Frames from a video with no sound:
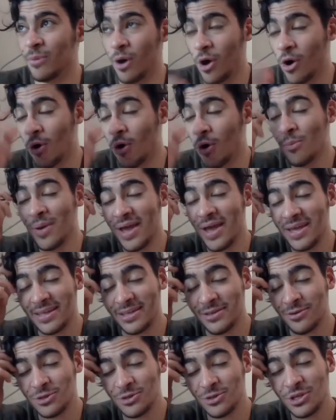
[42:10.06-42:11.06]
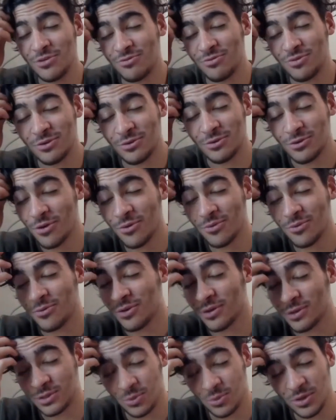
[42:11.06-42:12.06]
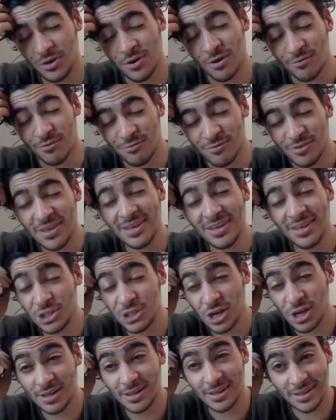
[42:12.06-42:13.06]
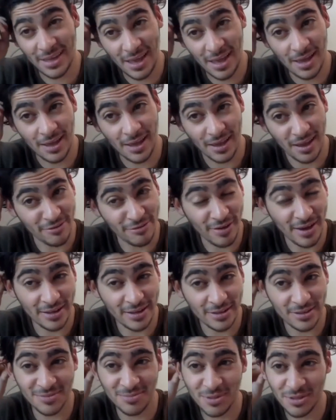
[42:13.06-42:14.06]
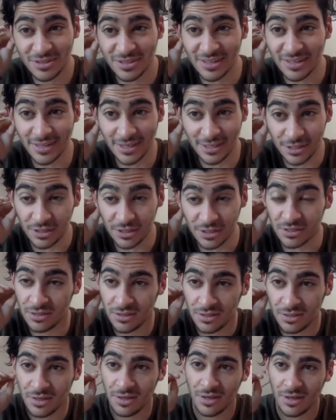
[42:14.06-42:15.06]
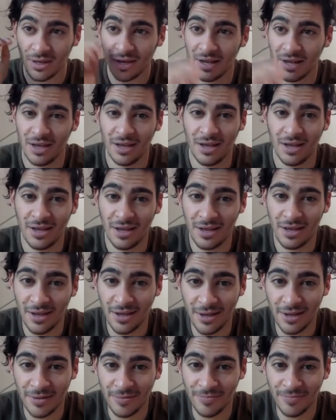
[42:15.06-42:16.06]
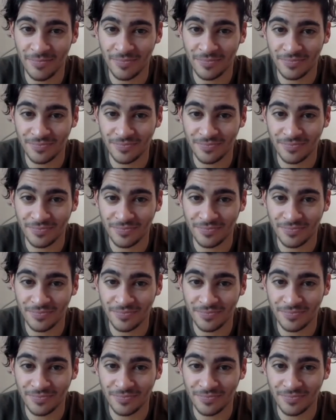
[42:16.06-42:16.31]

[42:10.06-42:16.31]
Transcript: homemade, usually, cake. you know, it's weird. Vegan chocolate cake I find to be delicious. Um,